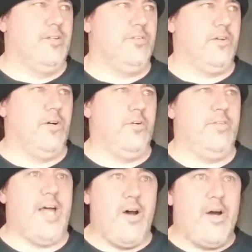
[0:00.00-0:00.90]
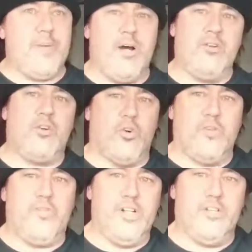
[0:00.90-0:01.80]
So now I'm out in
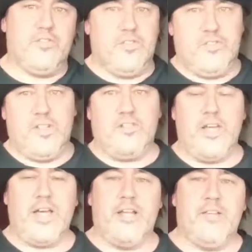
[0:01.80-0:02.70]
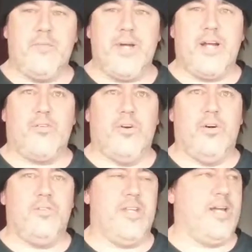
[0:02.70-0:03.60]
cornfields just zigzagging in the back
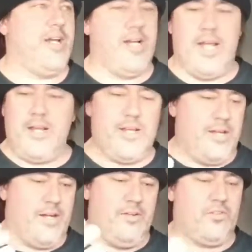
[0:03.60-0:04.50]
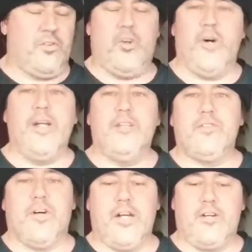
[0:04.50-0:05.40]
roads and I and I, I was annoyed.
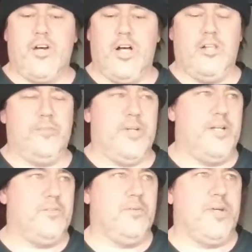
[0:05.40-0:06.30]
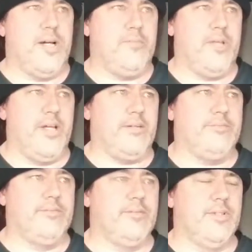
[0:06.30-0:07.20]
So I call him and I said I'm like,
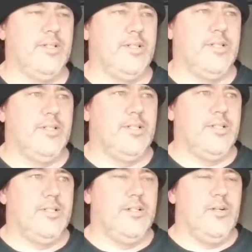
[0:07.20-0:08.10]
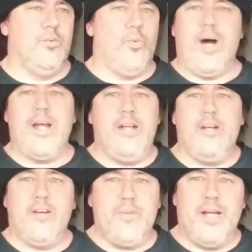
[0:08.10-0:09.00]
why
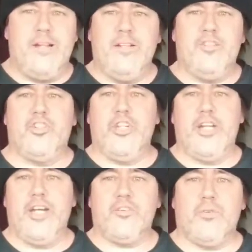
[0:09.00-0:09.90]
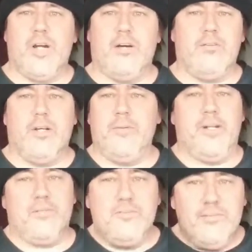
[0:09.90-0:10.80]
you have me on this shit ass route? I
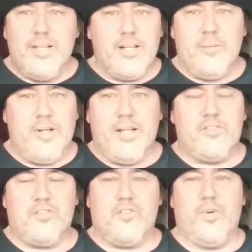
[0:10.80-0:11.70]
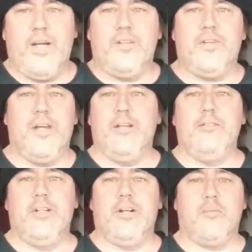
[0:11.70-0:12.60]
mean that, I mean that's just the way I say it.
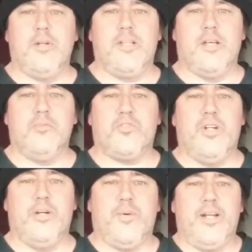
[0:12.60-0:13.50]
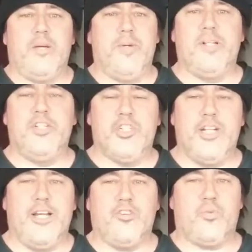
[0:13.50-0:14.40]
You know, i want to tell him straight up, why you got me on this shit
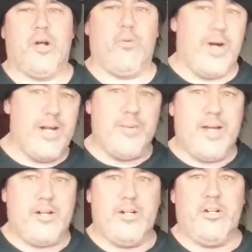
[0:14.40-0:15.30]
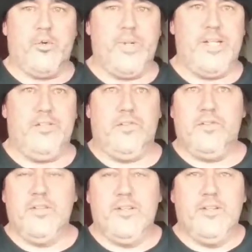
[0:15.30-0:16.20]
ass route? Why am I out here in the weeds?
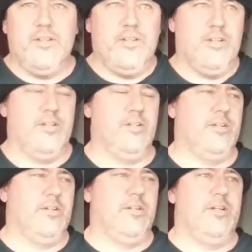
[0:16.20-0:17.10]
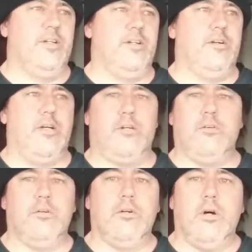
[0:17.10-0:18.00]
And they're like,
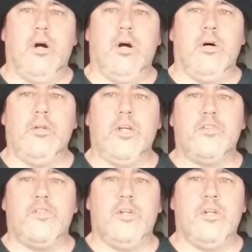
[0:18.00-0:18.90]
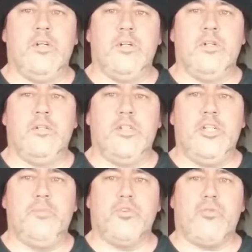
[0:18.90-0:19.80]
Oh, that's the the
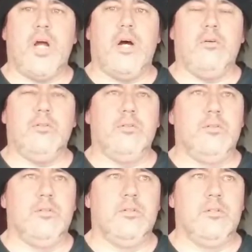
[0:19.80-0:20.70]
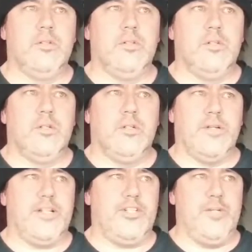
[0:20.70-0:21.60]
cheapest route.
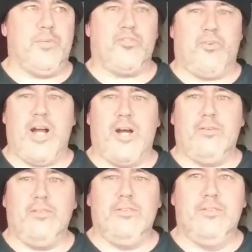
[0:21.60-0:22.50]
like the cheapest route.